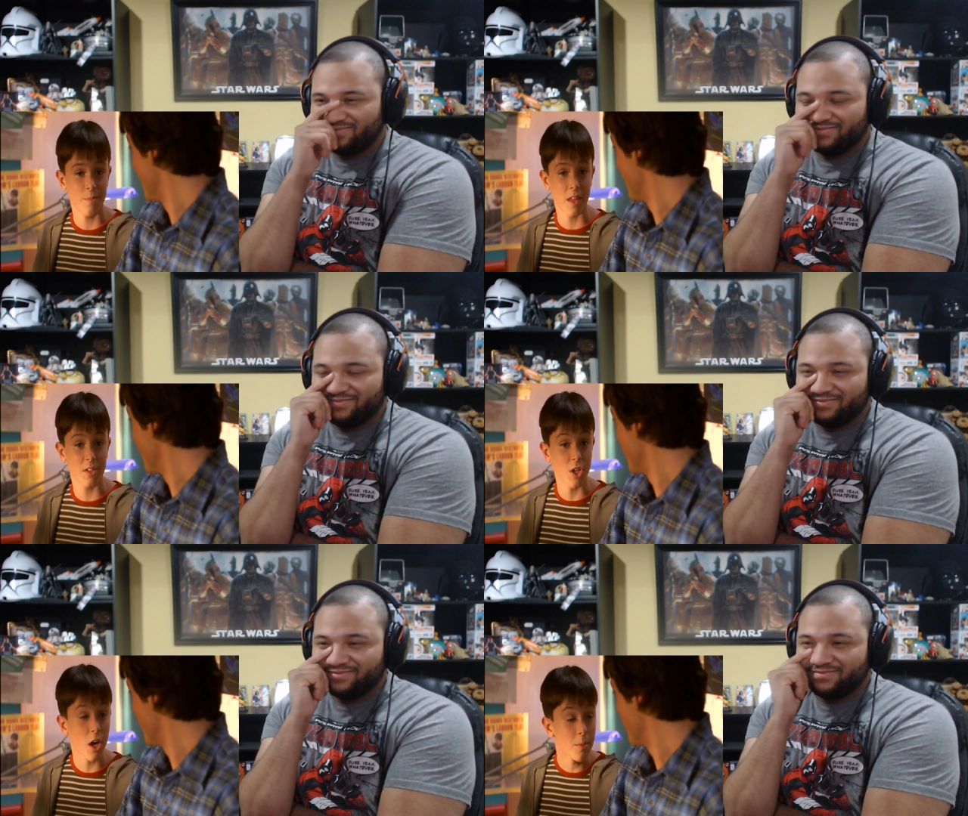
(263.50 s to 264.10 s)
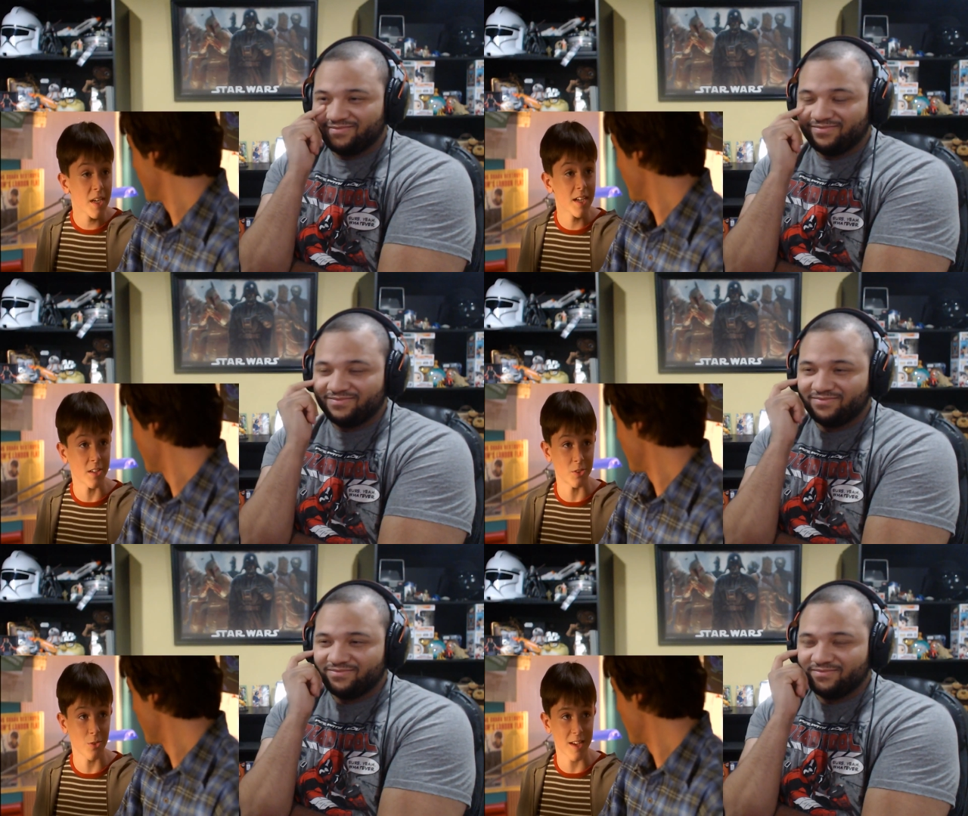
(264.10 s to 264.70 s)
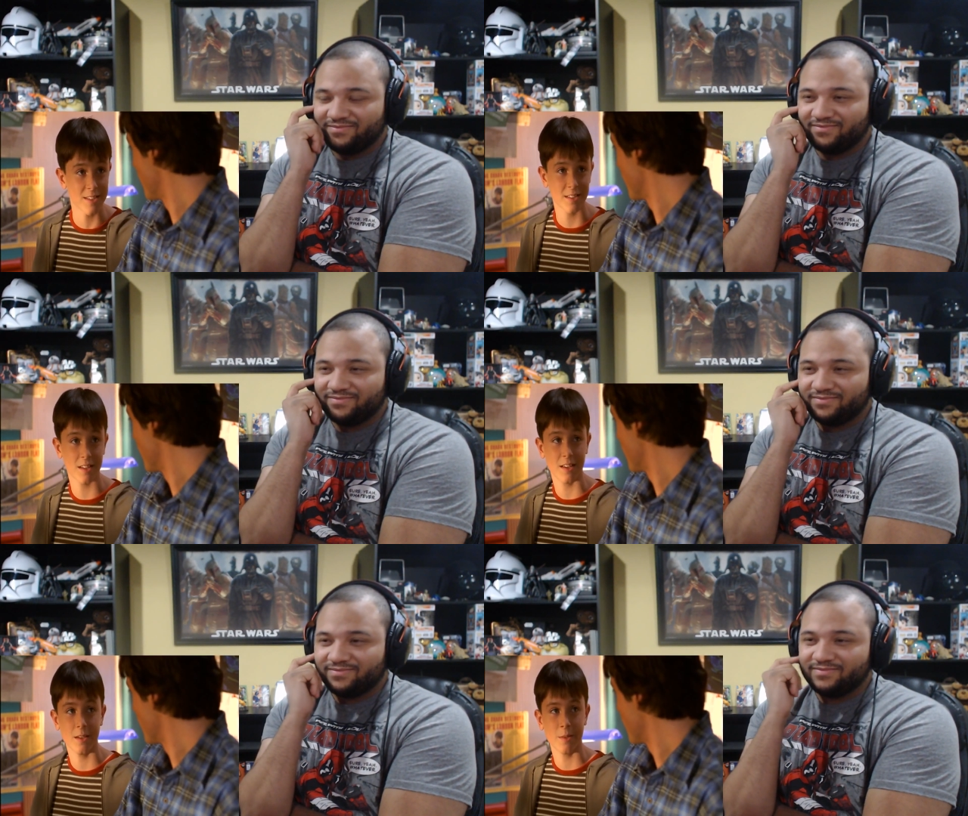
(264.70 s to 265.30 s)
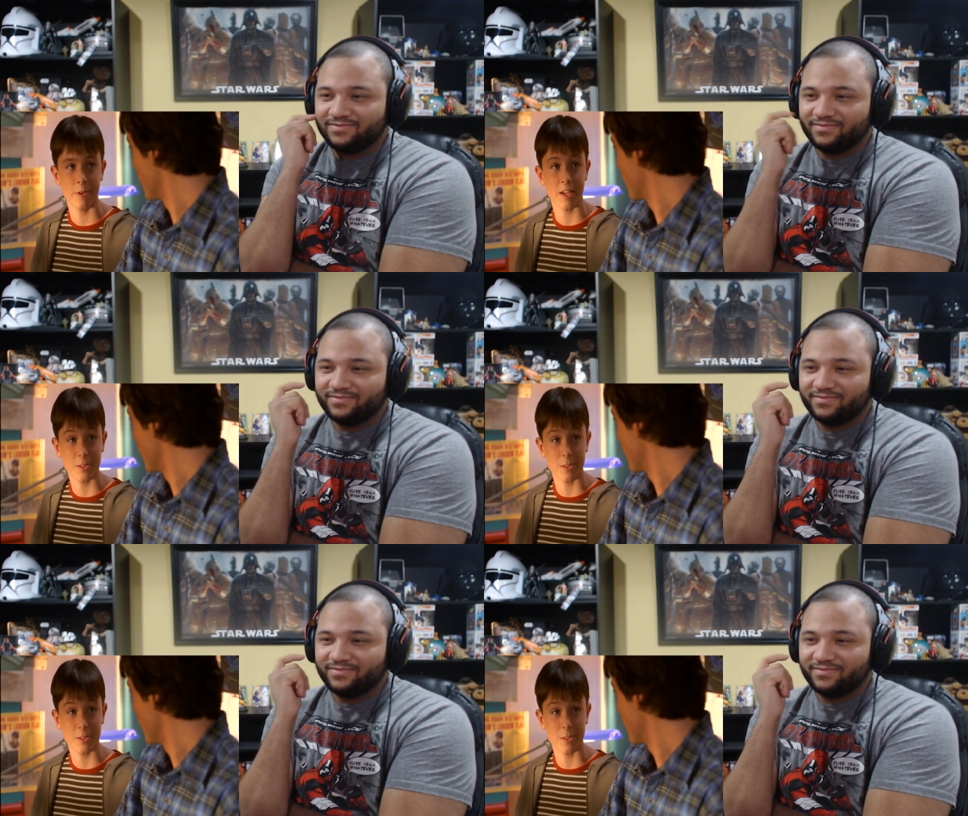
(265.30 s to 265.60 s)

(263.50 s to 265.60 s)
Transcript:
Speaker 1: She already picked out a dress. It's